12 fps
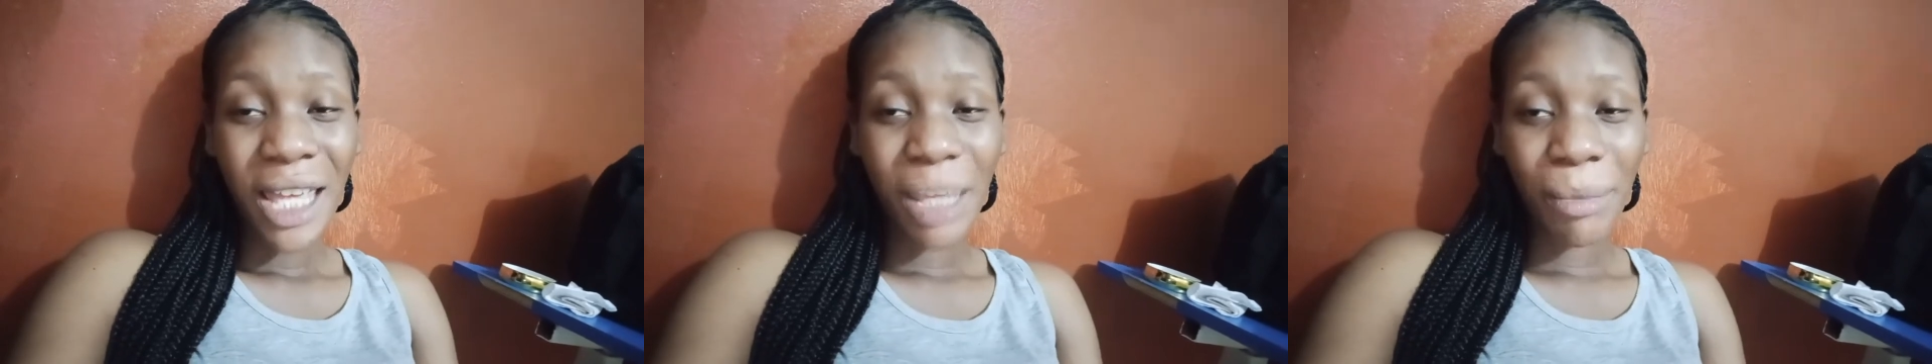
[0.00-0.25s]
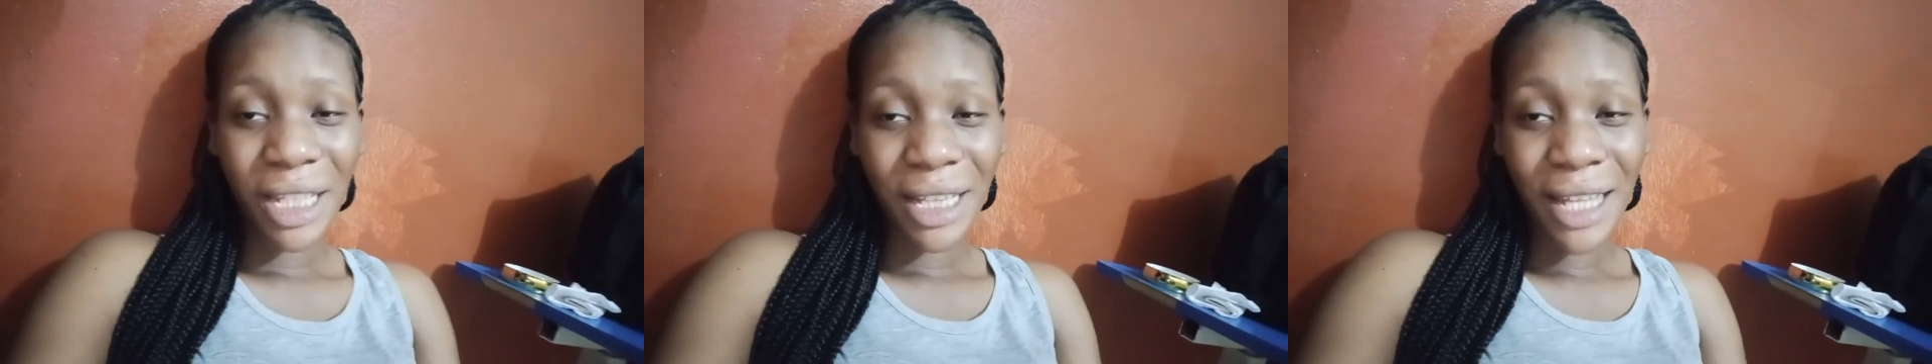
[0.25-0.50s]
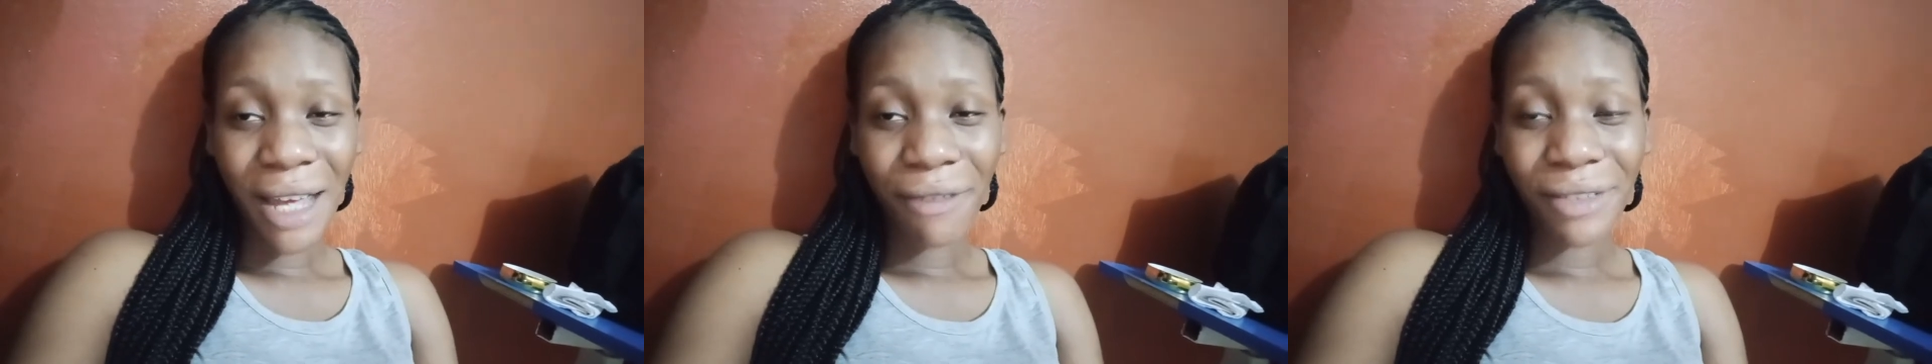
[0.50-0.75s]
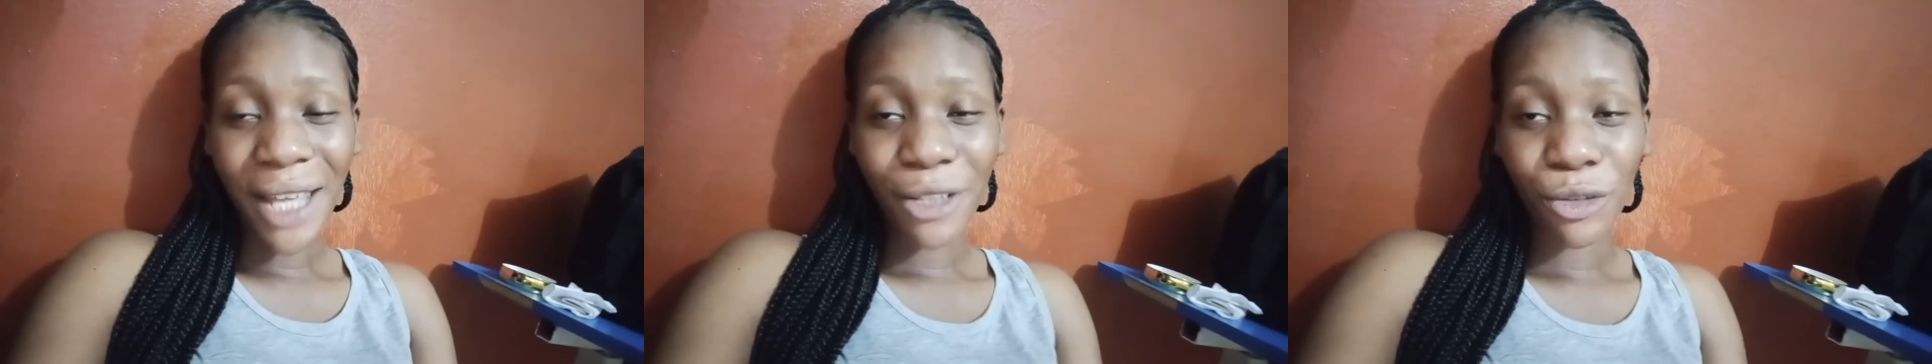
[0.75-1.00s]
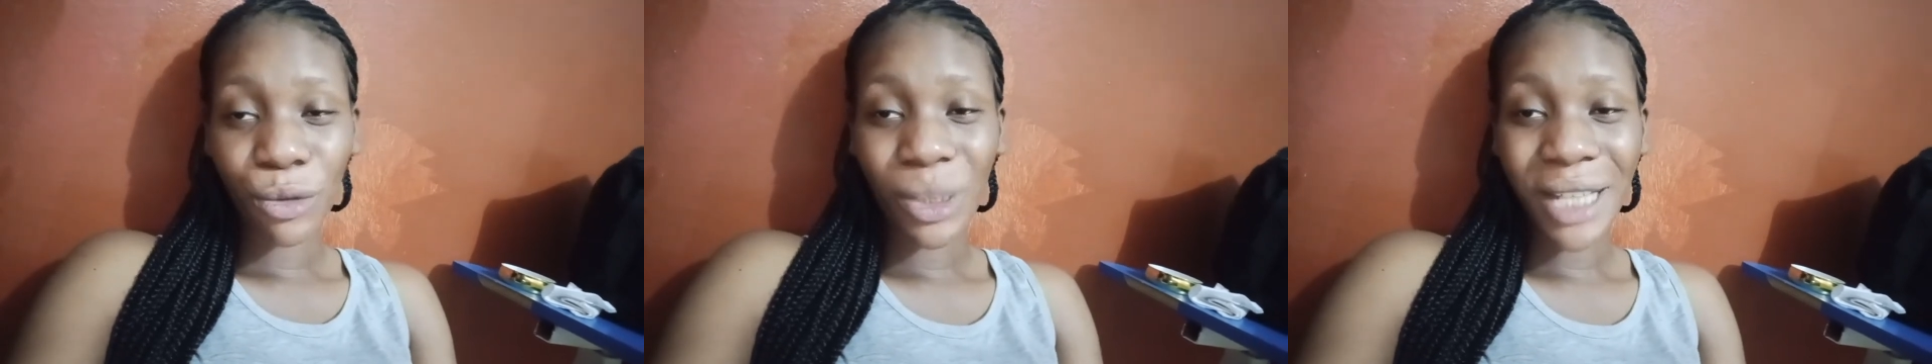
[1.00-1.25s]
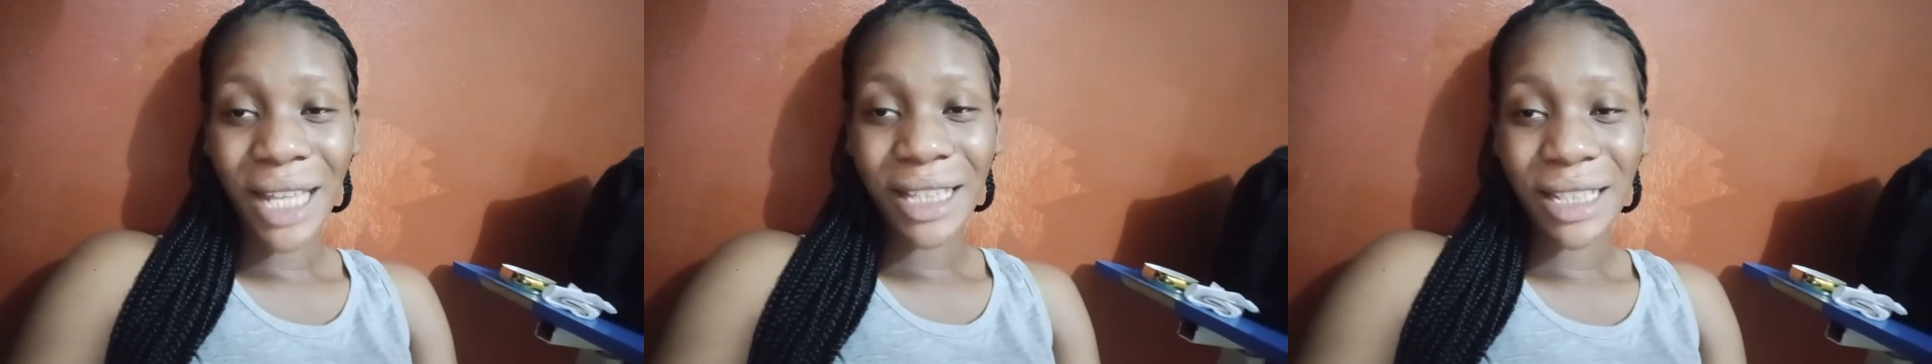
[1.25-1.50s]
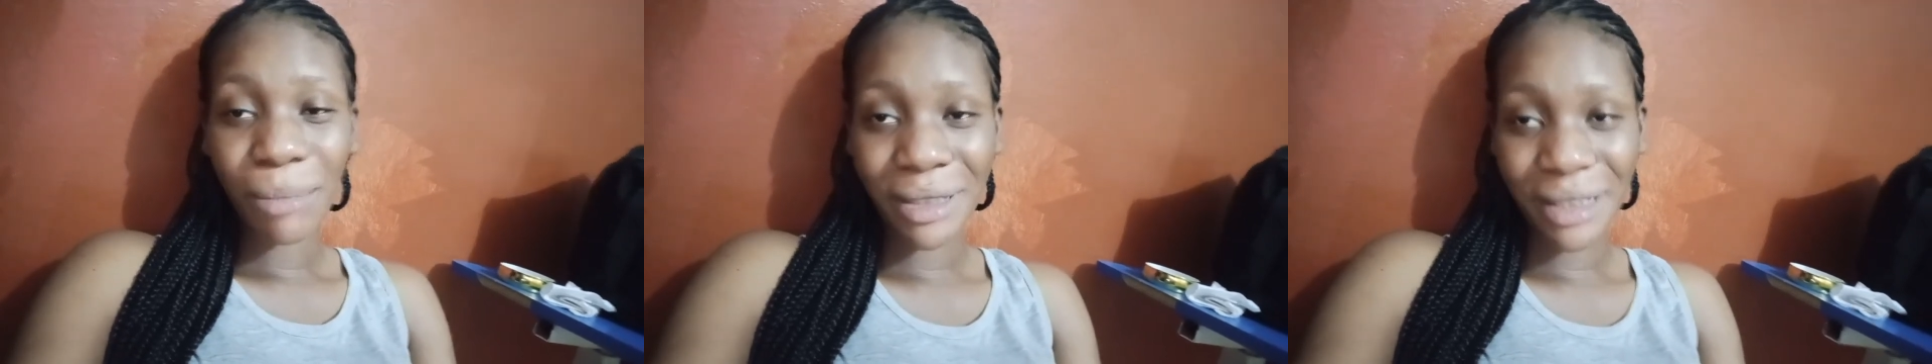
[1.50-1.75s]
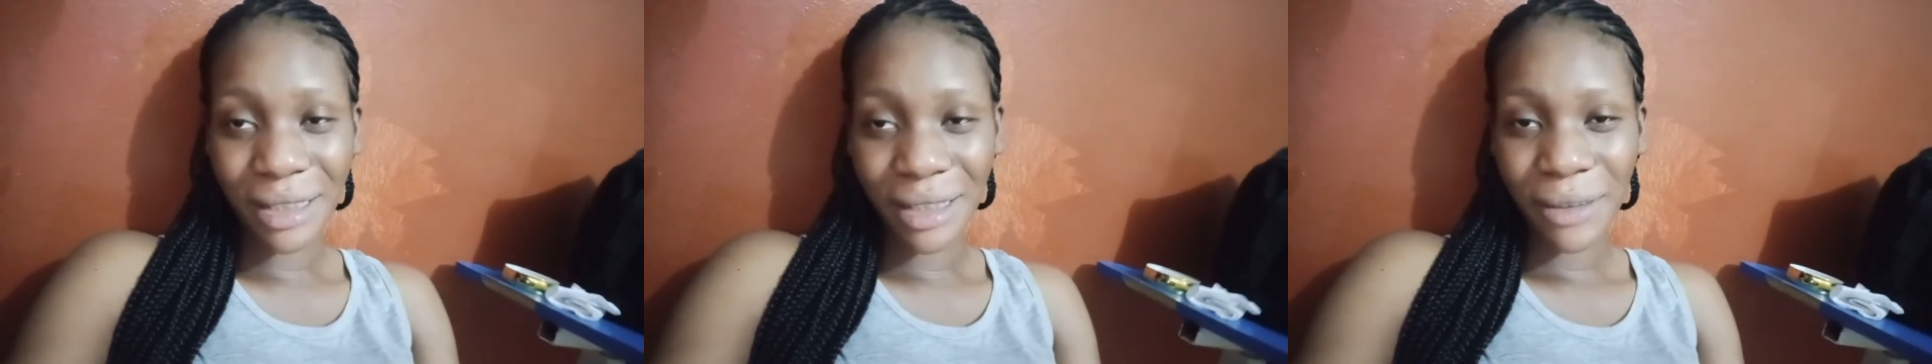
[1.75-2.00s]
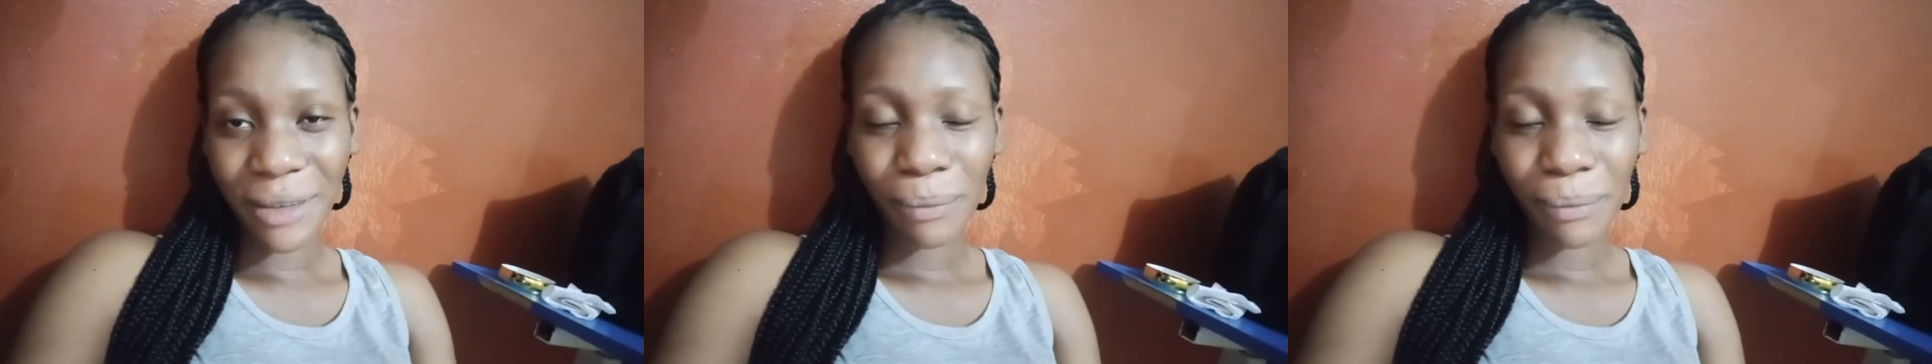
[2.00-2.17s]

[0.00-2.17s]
Immediately after I took that Lipton,